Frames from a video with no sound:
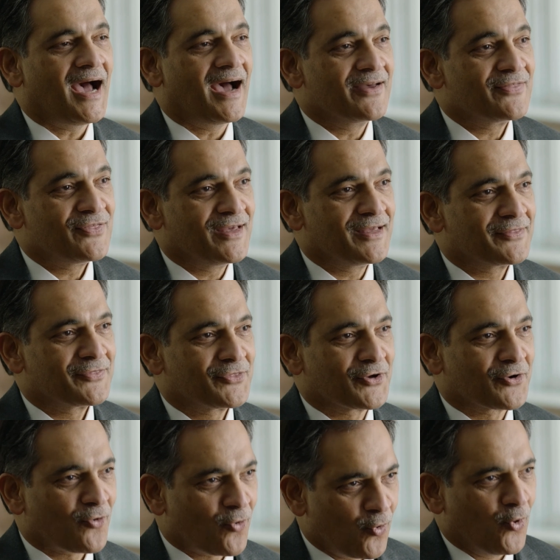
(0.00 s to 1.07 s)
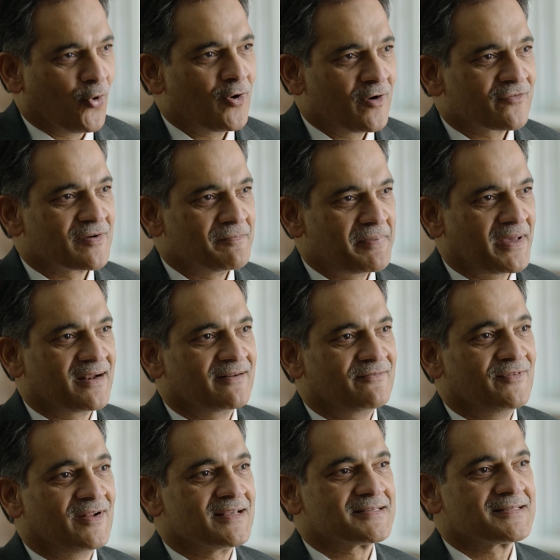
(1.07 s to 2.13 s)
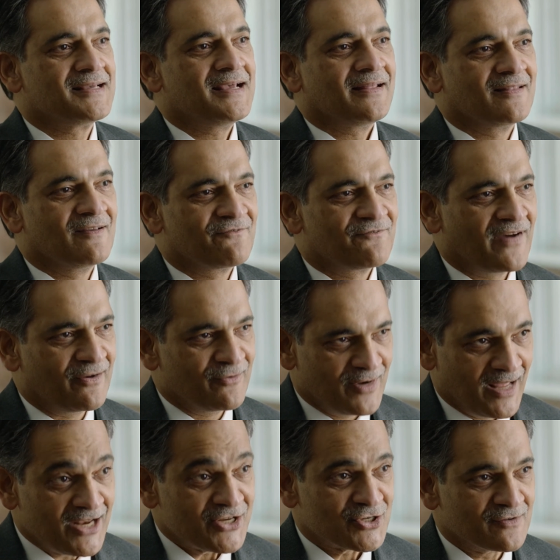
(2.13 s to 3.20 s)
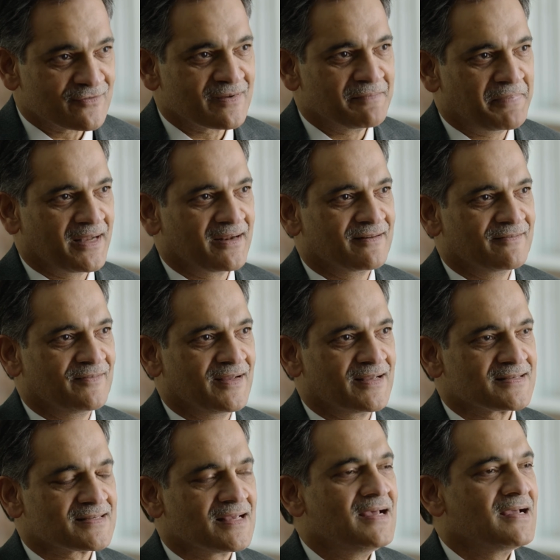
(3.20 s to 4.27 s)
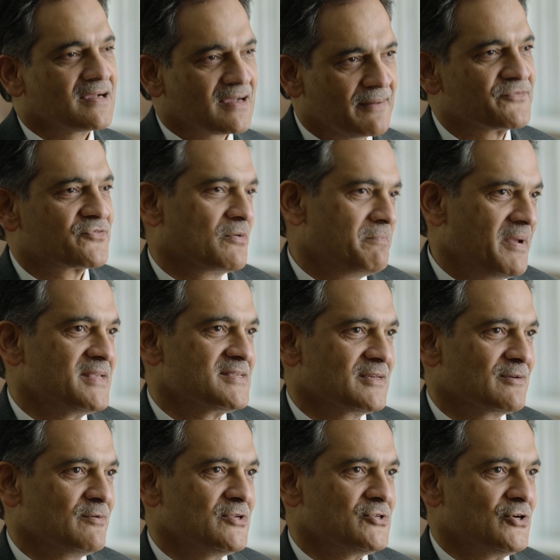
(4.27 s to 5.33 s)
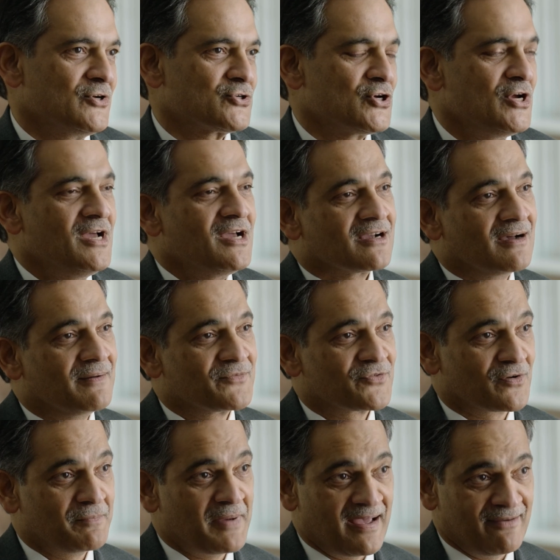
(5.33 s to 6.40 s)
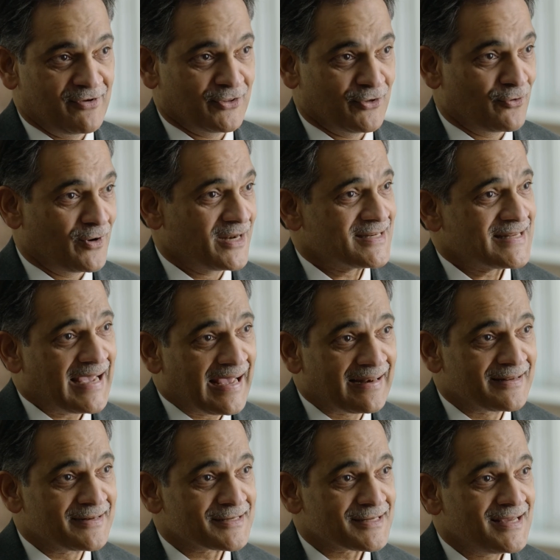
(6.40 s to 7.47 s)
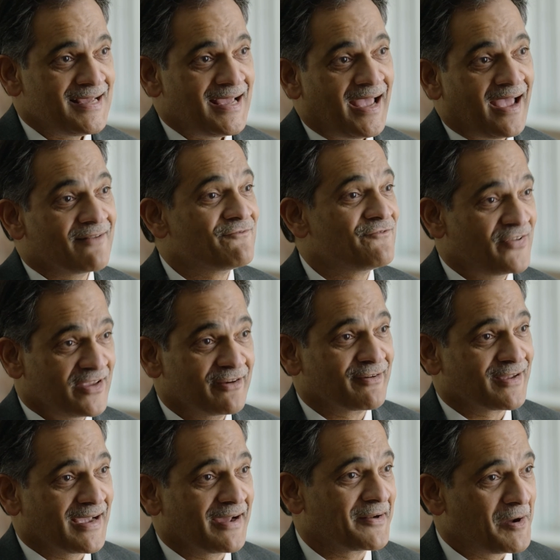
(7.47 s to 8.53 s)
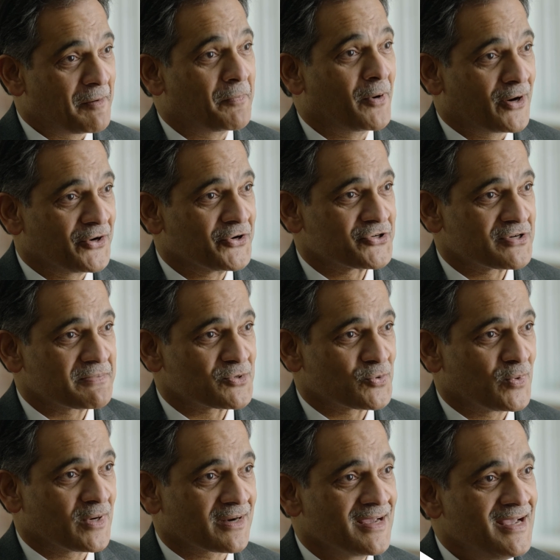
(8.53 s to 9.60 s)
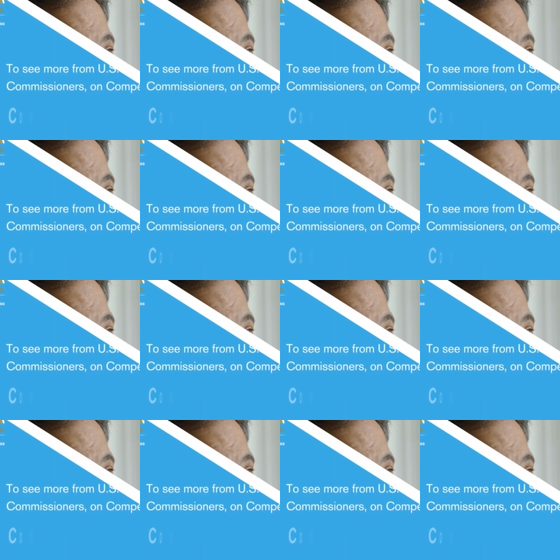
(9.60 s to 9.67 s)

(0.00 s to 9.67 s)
I think the core of competitiveness, the foundation of competitiveness, comes from basic research, comes from having the right talent and figuring out how partnerships work.